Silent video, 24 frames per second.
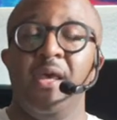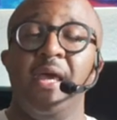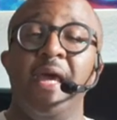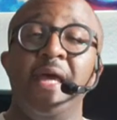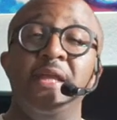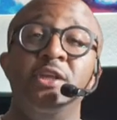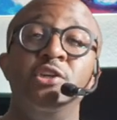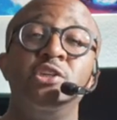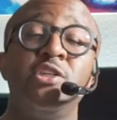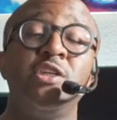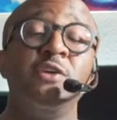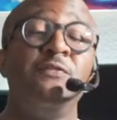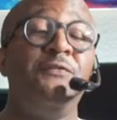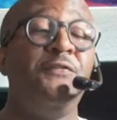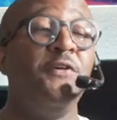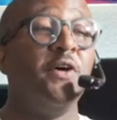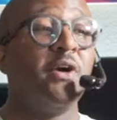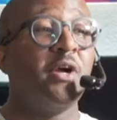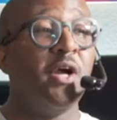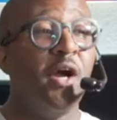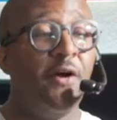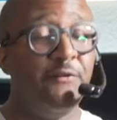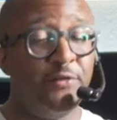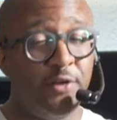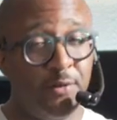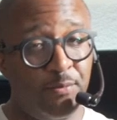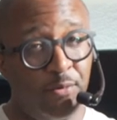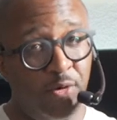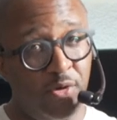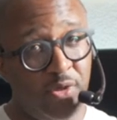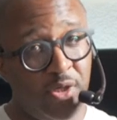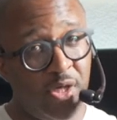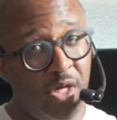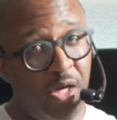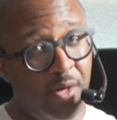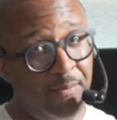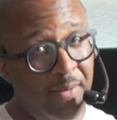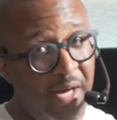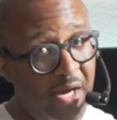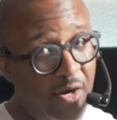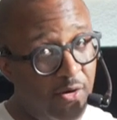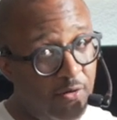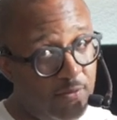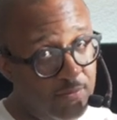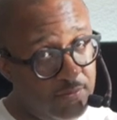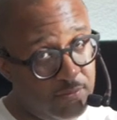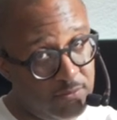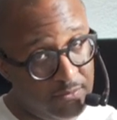and you should feel comfortable to come
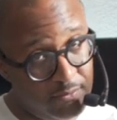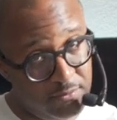out